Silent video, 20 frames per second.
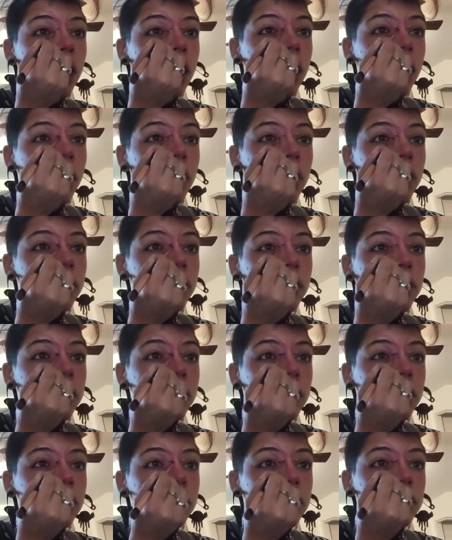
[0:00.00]
And let's
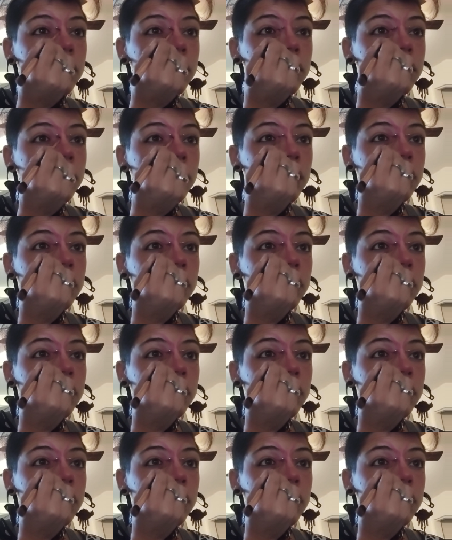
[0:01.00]
connect it